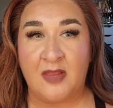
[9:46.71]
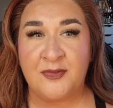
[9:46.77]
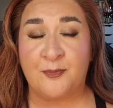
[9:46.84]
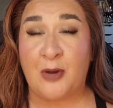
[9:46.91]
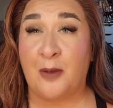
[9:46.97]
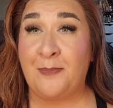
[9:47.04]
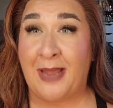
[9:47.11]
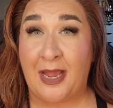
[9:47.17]
the
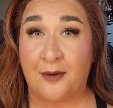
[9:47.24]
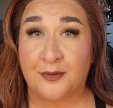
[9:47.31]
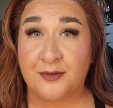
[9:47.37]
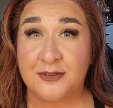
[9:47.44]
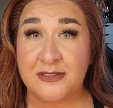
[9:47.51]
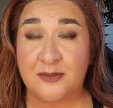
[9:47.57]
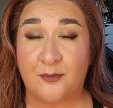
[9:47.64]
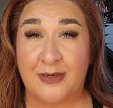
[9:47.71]
brow
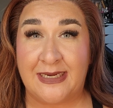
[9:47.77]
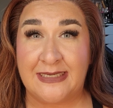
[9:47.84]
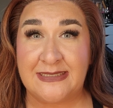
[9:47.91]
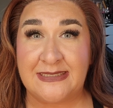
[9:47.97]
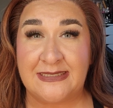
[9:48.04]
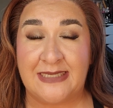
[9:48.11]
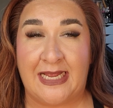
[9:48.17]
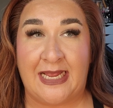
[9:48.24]
powder is
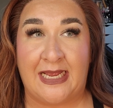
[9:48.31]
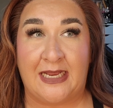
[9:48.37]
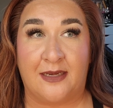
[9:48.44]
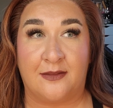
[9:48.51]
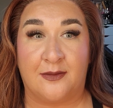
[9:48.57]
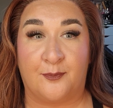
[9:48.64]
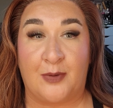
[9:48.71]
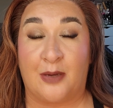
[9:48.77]
great
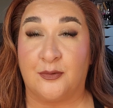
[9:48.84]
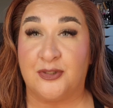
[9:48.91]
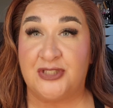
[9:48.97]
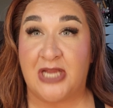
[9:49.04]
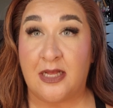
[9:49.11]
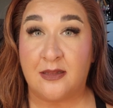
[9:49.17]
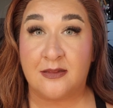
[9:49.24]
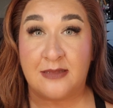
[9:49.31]
and the brow
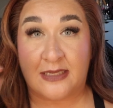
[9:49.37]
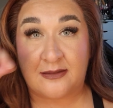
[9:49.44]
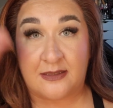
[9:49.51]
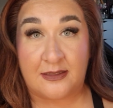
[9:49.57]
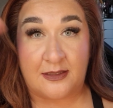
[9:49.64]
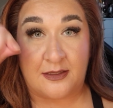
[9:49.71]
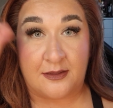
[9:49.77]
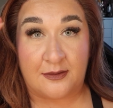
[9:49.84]
gel like
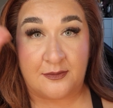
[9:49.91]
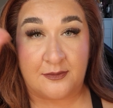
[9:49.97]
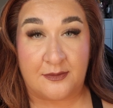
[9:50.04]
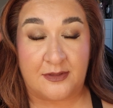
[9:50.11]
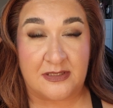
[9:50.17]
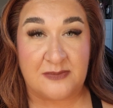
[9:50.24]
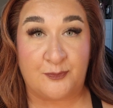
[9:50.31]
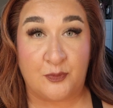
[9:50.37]
the
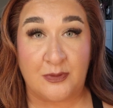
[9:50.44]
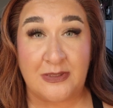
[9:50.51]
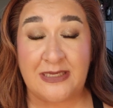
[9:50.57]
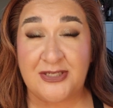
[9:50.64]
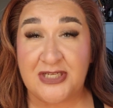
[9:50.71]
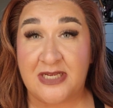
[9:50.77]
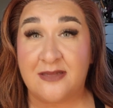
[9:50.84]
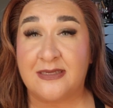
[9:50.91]
the spoolie
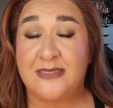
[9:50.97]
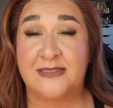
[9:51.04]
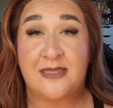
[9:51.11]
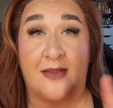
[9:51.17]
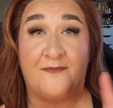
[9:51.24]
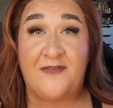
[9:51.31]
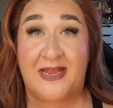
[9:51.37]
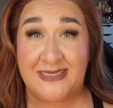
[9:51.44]
gel is
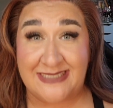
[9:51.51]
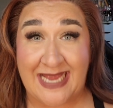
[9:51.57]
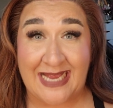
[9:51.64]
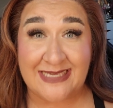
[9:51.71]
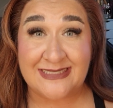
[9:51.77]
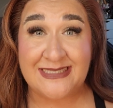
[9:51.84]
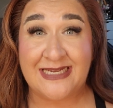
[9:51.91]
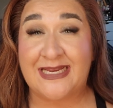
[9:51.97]

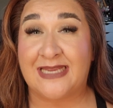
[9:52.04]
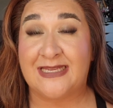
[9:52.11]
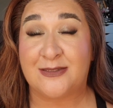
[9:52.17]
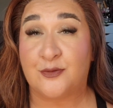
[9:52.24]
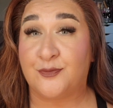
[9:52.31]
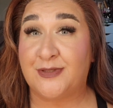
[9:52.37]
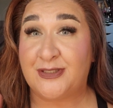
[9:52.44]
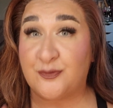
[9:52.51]
fantastic and it's
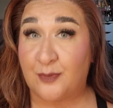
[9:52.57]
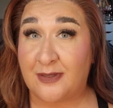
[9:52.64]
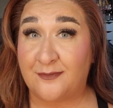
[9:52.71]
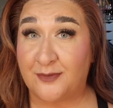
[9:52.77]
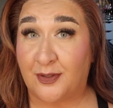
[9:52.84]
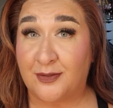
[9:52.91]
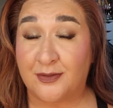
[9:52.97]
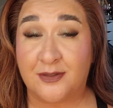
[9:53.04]
only
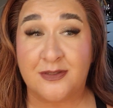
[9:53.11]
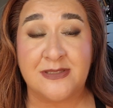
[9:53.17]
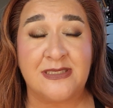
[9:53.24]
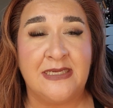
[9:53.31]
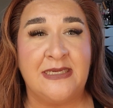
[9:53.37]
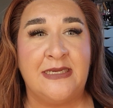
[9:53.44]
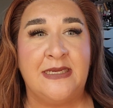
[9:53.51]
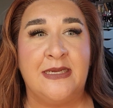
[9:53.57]
$12
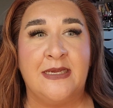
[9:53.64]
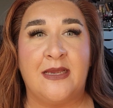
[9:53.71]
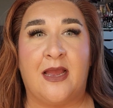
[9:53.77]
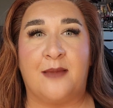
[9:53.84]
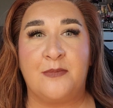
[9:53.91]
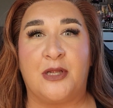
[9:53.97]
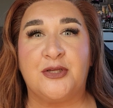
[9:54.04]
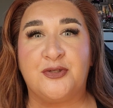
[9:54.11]

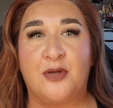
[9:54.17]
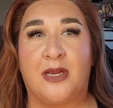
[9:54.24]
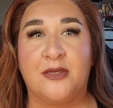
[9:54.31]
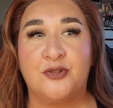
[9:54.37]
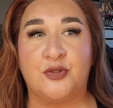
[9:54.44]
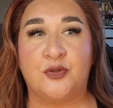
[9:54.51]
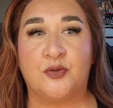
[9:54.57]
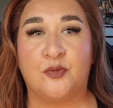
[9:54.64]
i'm not trying
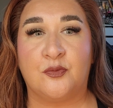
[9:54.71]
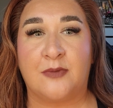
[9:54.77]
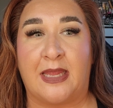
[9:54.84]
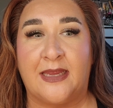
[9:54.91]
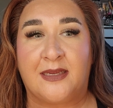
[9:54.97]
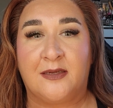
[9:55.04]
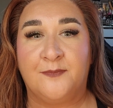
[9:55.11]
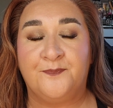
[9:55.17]
to
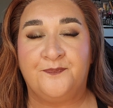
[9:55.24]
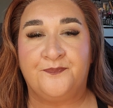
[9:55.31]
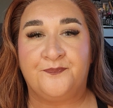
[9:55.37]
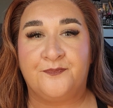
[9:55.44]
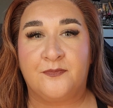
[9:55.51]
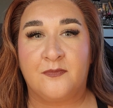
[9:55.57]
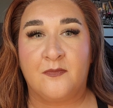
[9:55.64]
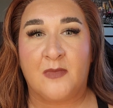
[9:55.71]
like
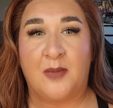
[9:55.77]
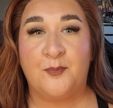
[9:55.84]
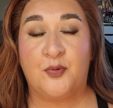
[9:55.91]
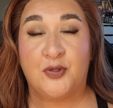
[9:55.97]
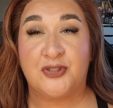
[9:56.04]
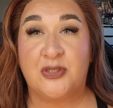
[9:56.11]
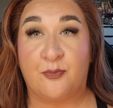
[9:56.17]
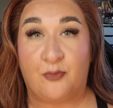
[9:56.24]

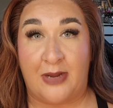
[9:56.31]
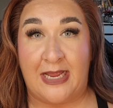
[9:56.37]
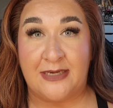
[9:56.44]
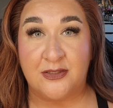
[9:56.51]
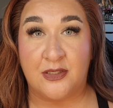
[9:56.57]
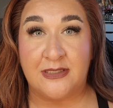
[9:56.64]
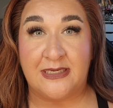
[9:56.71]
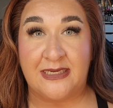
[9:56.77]
push a
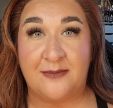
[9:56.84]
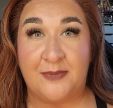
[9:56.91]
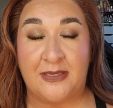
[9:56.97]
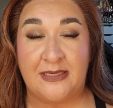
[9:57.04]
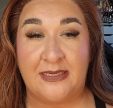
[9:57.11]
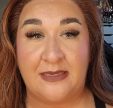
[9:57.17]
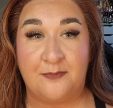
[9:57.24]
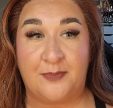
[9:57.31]
brand on
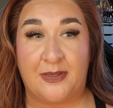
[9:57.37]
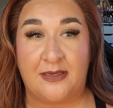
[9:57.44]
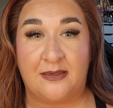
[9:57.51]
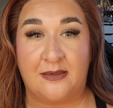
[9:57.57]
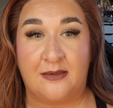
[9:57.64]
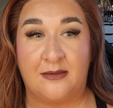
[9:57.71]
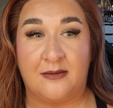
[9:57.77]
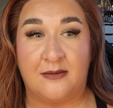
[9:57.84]
anybody but